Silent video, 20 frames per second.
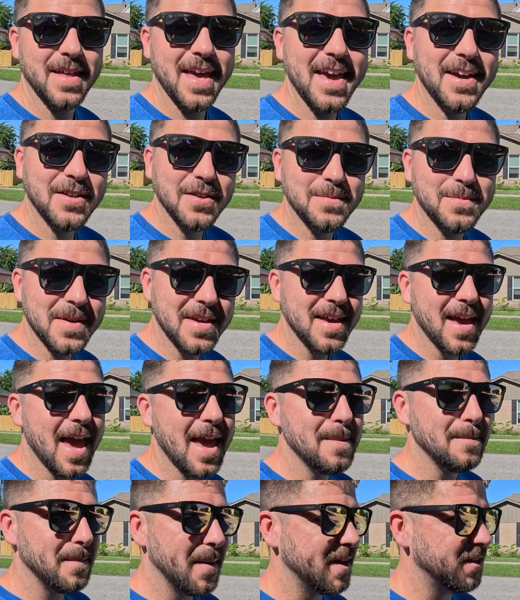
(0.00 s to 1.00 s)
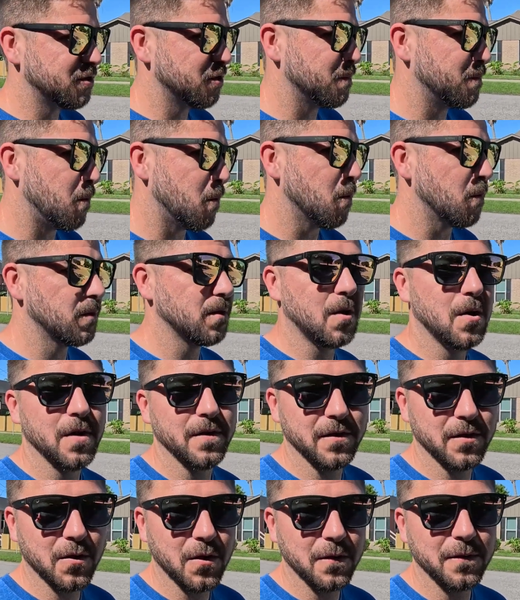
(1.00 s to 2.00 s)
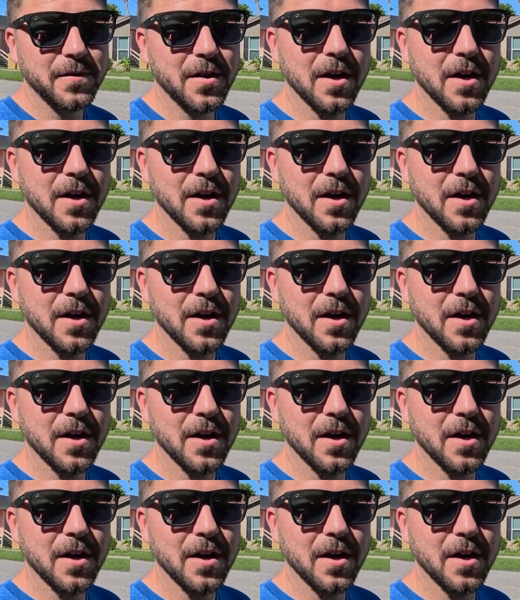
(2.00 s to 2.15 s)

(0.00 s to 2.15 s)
It could be a major port on the Gulf